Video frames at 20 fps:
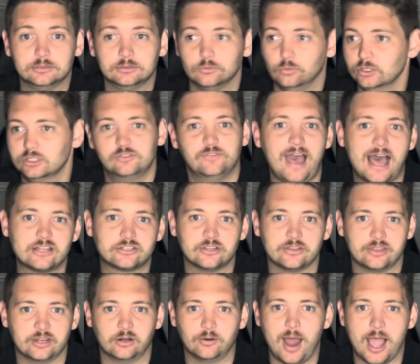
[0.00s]
What's faster
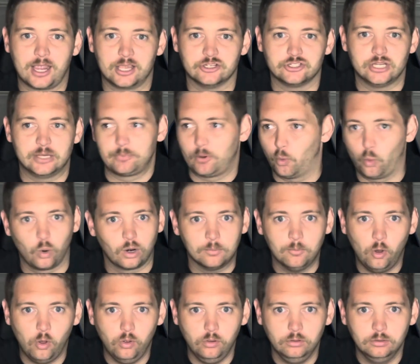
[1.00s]
than a rocket ship? A
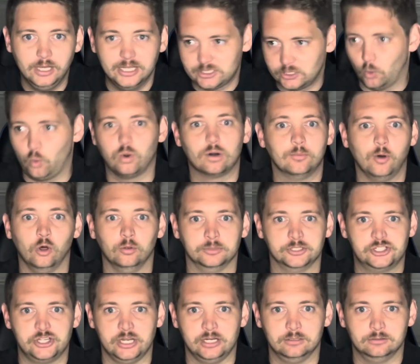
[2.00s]
wormhole? It's a wormhole
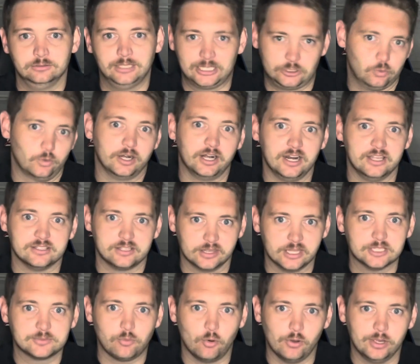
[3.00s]
machine. That's what it is at
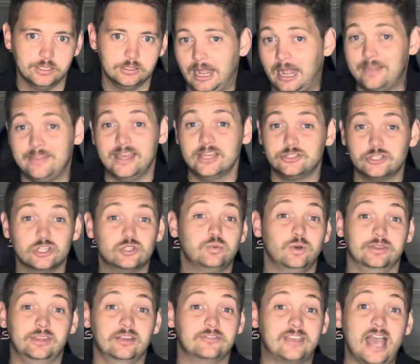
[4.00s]
this point. And that's just
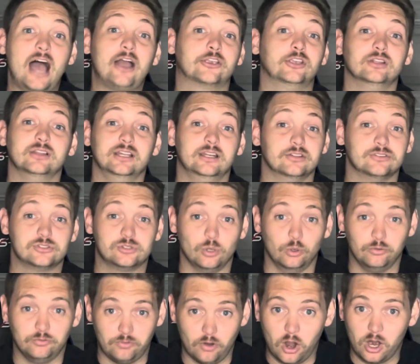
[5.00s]
what they've calculated so
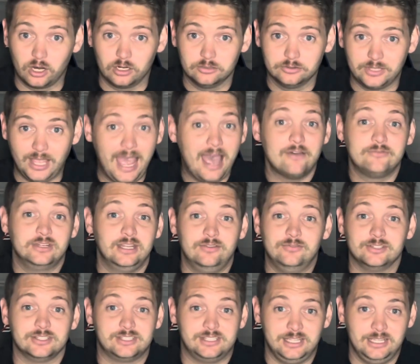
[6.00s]
far. They haven't
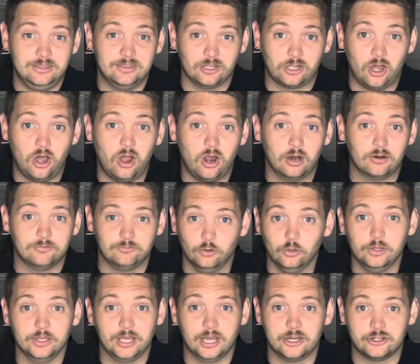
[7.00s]
even seen the car
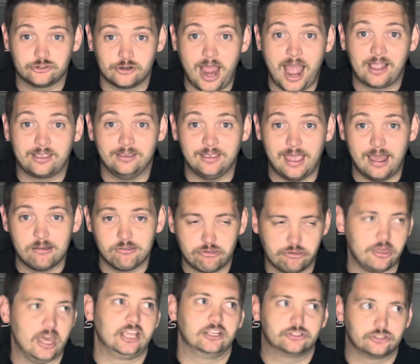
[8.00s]
fully on track yet,
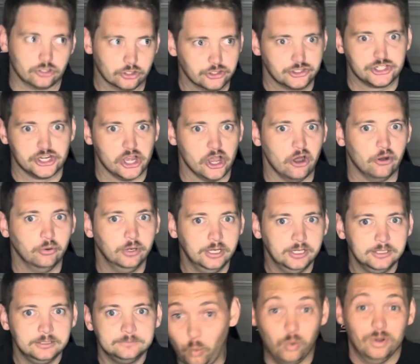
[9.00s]
thanks Sergio.
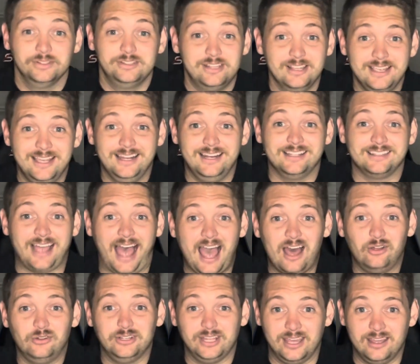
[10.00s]
Once they get it
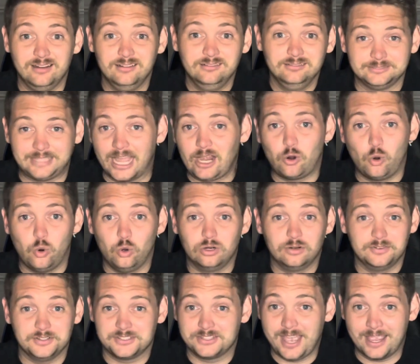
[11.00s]
dialed in, that quarter
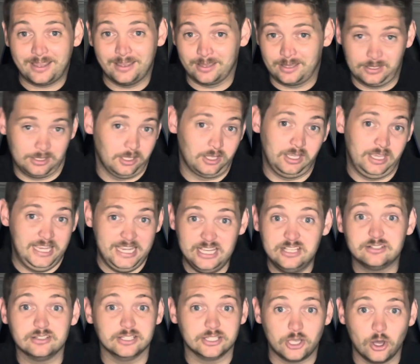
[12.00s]
of a second can
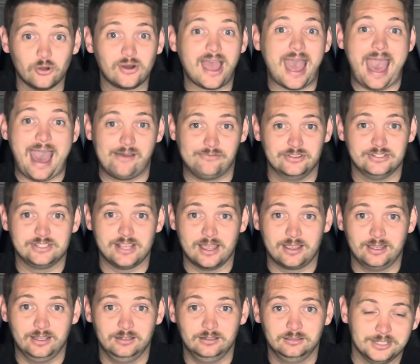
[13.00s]
easily go to half a
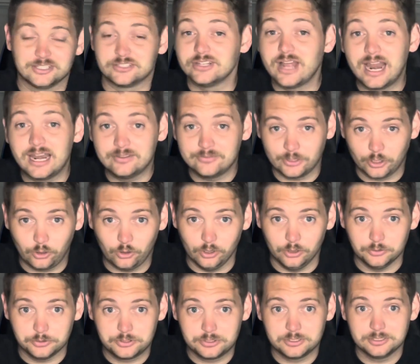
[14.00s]
second. It's not even
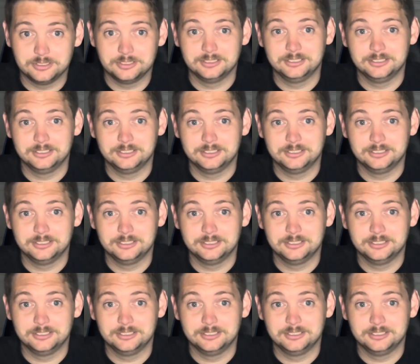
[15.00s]
close.